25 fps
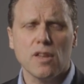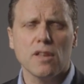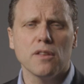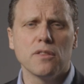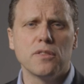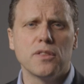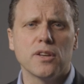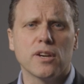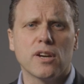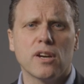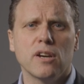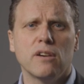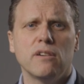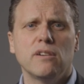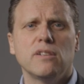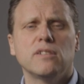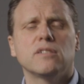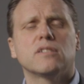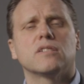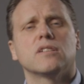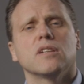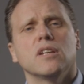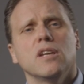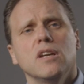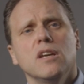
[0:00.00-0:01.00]
the
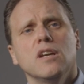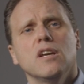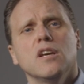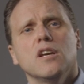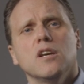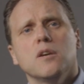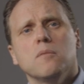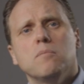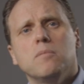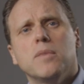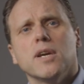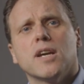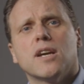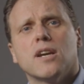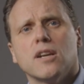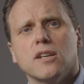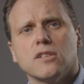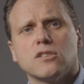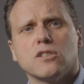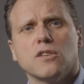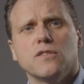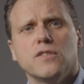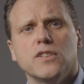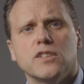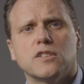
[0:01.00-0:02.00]
currency
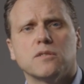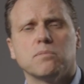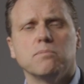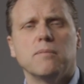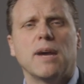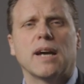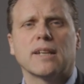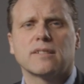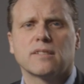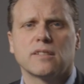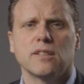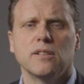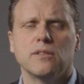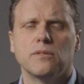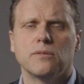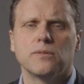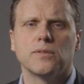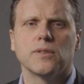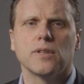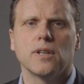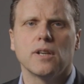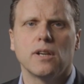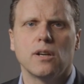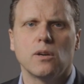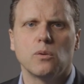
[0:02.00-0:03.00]
because of its massive
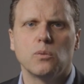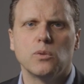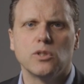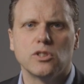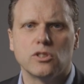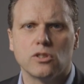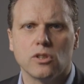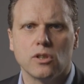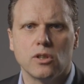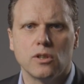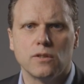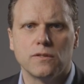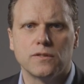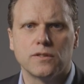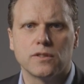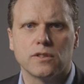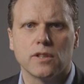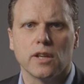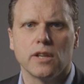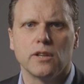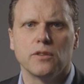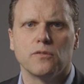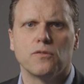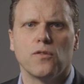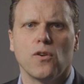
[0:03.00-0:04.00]
reserves
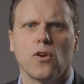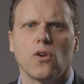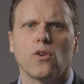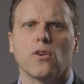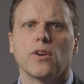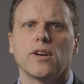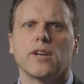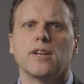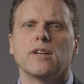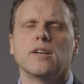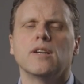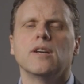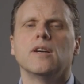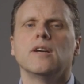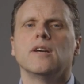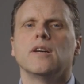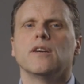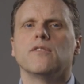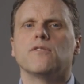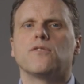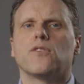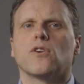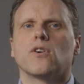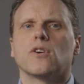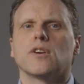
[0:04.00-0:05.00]
in foreign
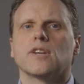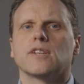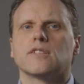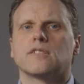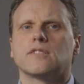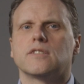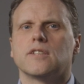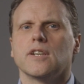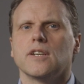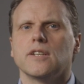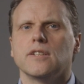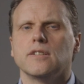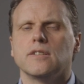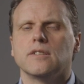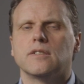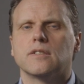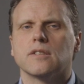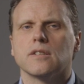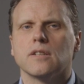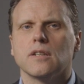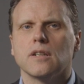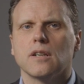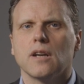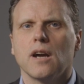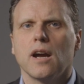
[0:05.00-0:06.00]
exchange
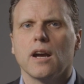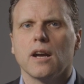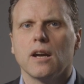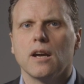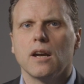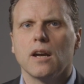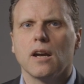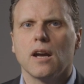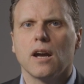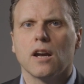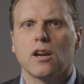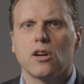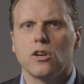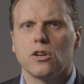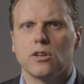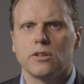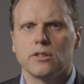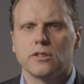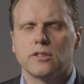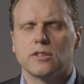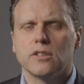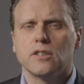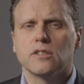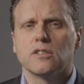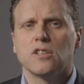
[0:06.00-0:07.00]

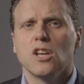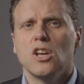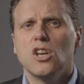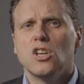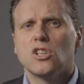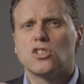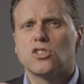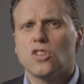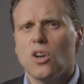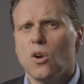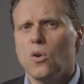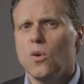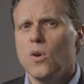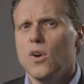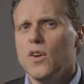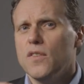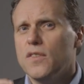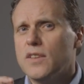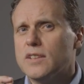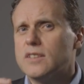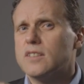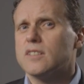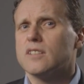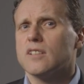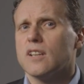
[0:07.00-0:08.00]
currencies. So
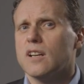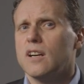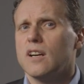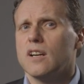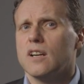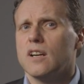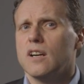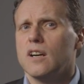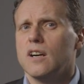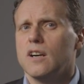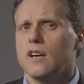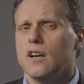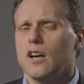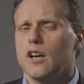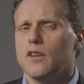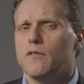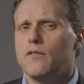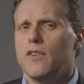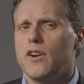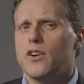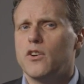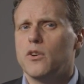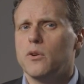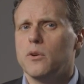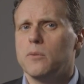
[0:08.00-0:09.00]
this is a
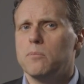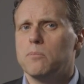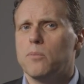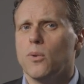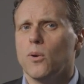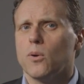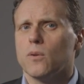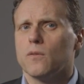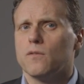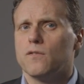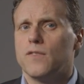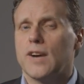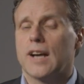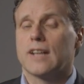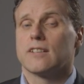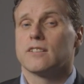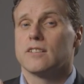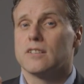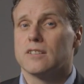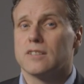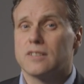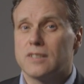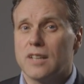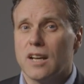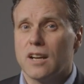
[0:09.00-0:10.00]
very important
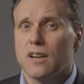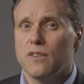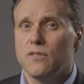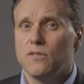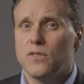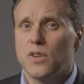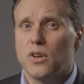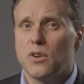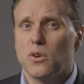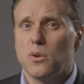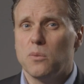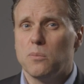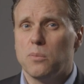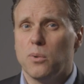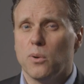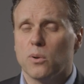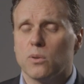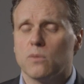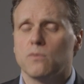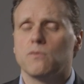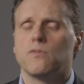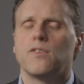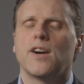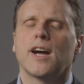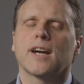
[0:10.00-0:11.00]
factor. Second very
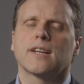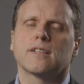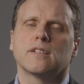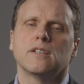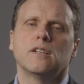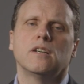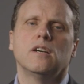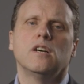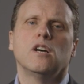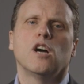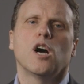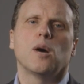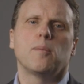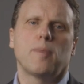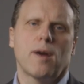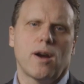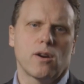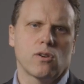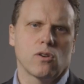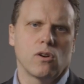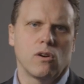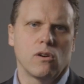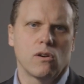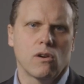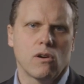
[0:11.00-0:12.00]
important factor
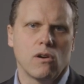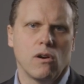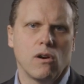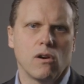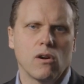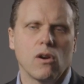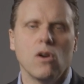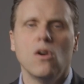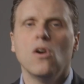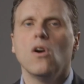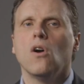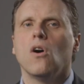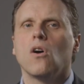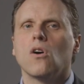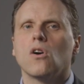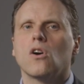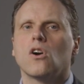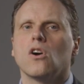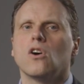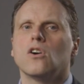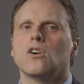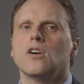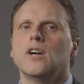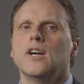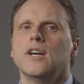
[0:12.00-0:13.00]
about Hong Kong. Hong
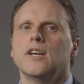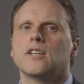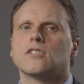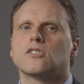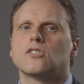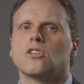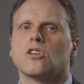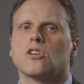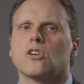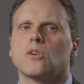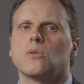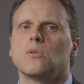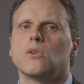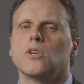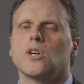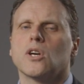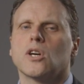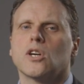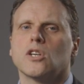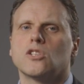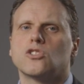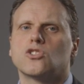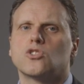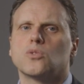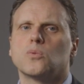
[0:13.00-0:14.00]
Kong is not only a
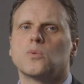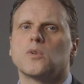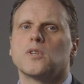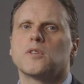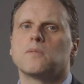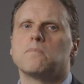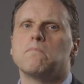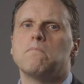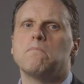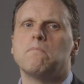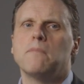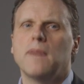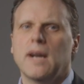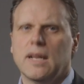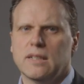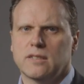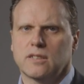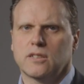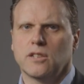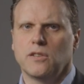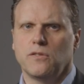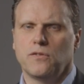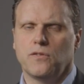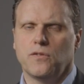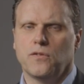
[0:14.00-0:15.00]
country with
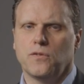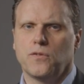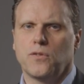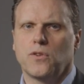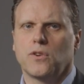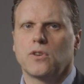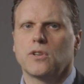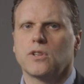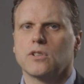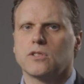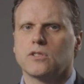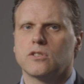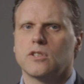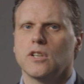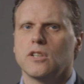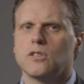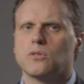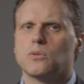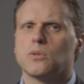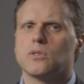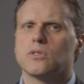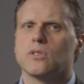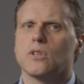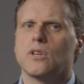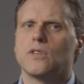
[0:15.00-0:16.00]
massive foreign
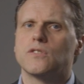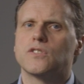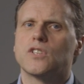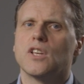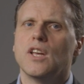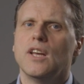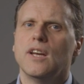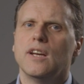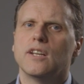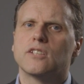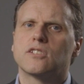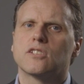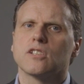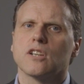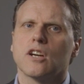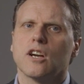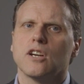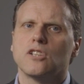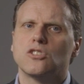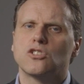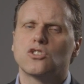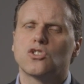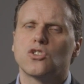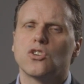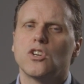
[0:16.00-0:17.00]
exchange reserves, it's a
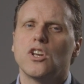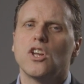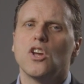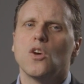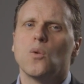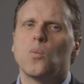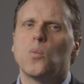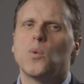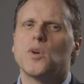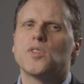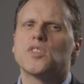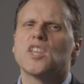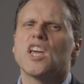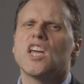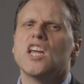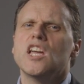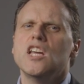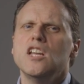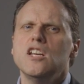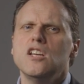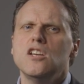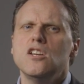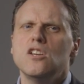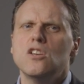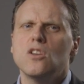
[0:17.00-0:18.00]
country with
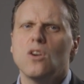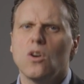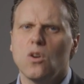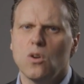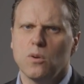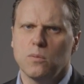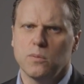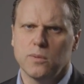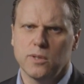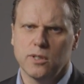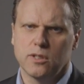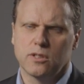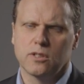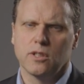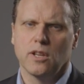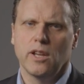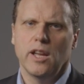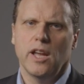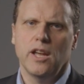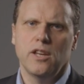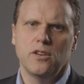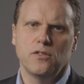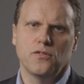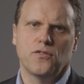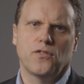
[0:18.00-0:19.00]
enormous
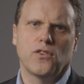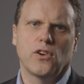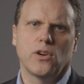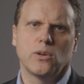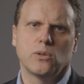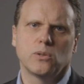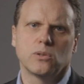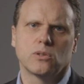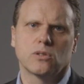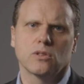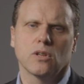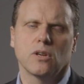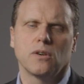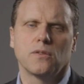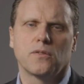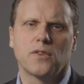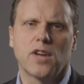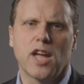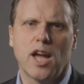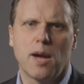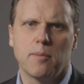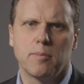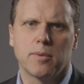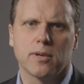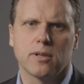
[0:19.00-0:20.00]
inflows of
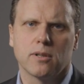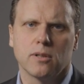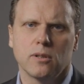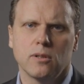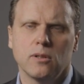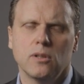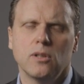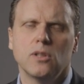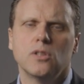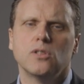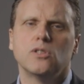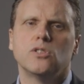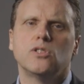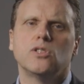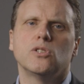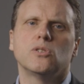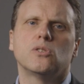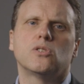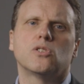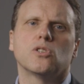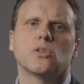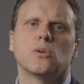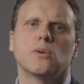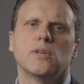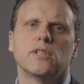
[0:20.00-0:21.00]
capital due
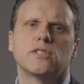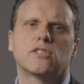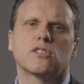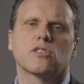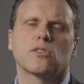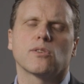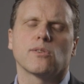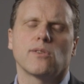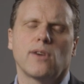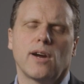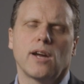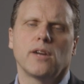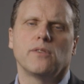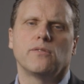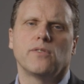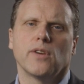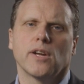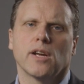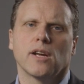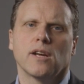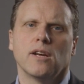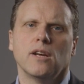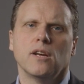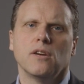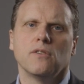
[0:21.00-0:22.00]
to its
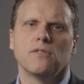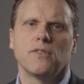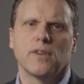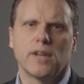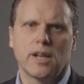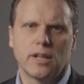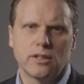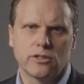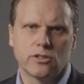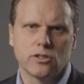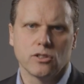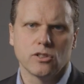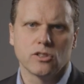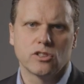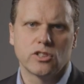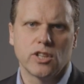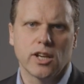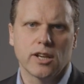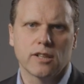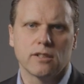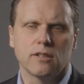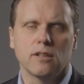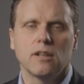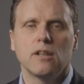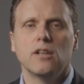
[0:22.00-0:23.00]
thriving financial
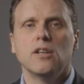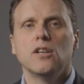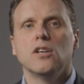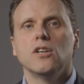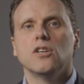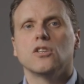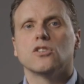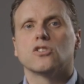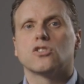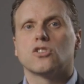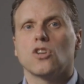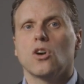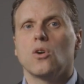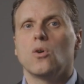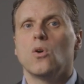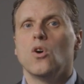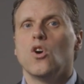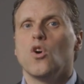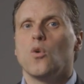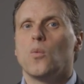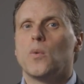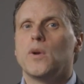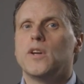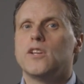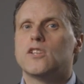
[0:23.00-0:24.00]
sector.
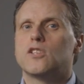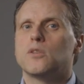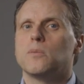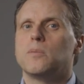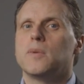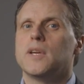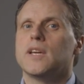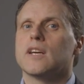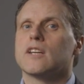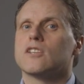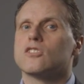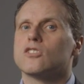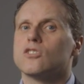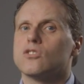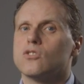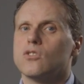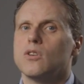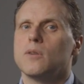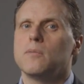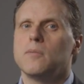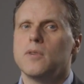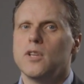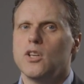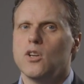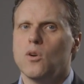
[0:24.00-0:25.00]
So we need to be
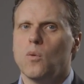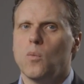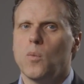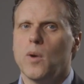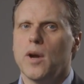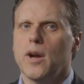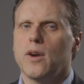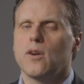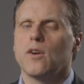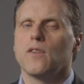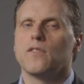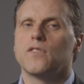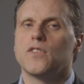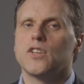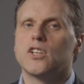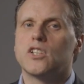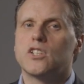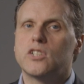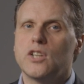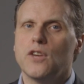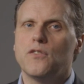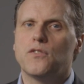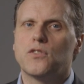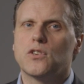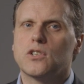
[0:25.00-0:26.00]
extremely aware of the
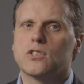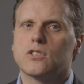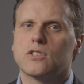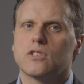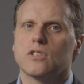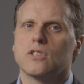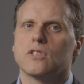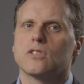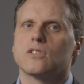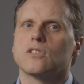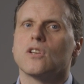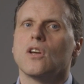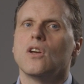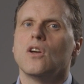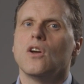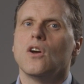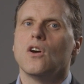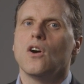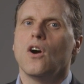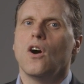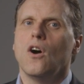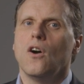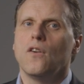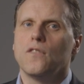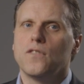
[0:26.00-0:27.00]
differences
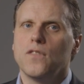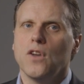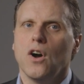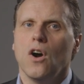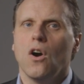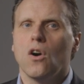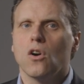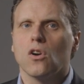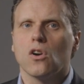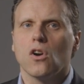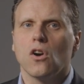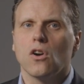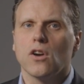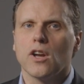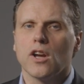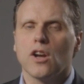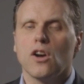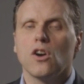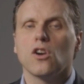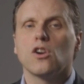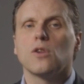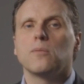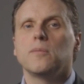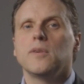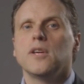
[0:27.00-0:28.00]
of the Hong Kong
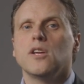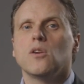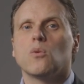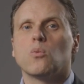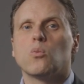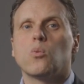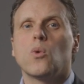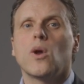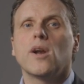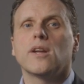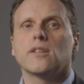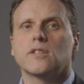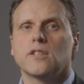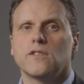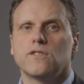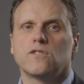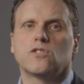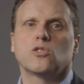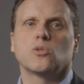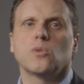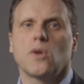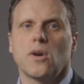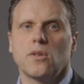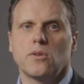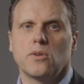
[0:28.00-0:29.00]
economy relative
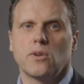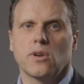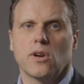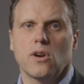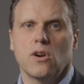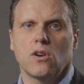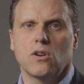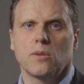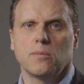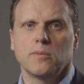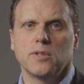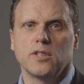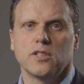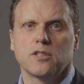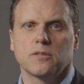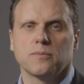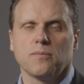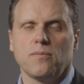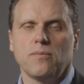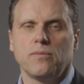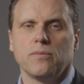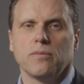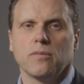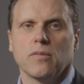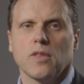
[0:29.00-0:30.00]
to other economies.
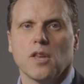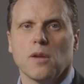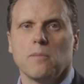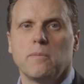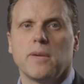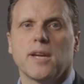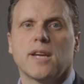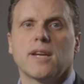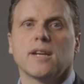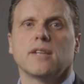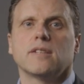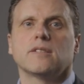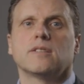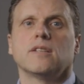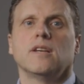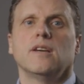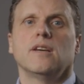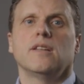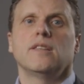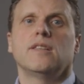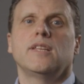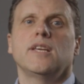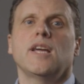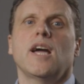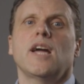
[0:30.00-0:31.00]
Because
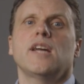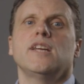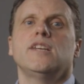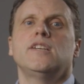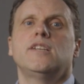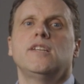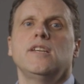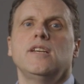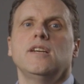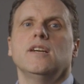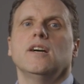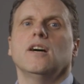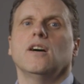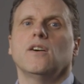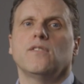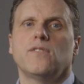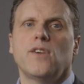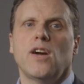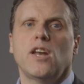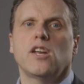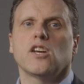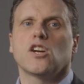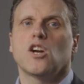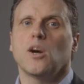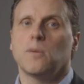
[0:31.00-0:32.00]
the idea of
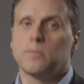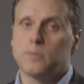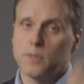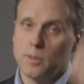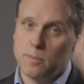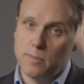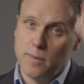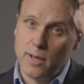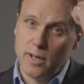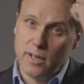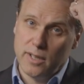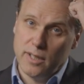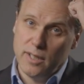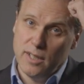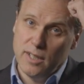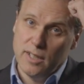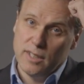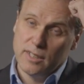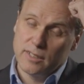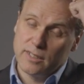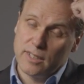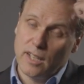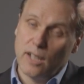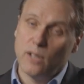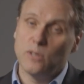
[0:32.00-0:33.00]
helicopter money
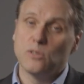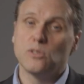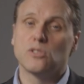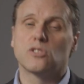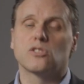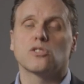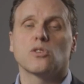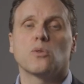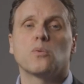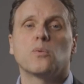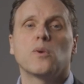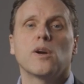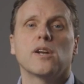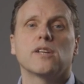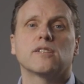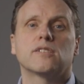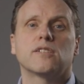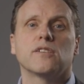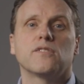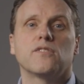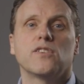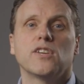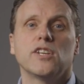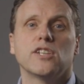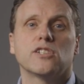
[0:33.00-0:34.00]
sounds
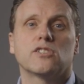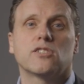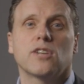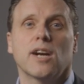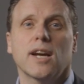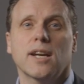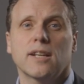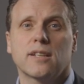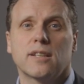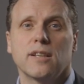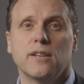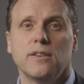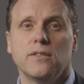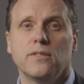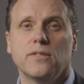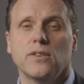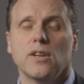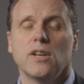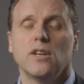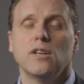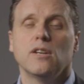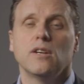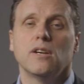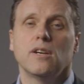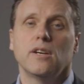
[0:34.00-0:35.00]
relatively attractive
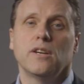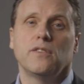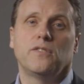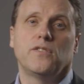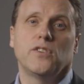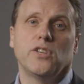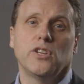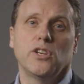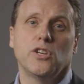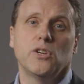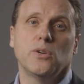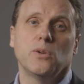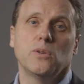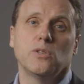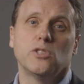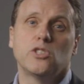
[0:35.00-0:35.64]
if you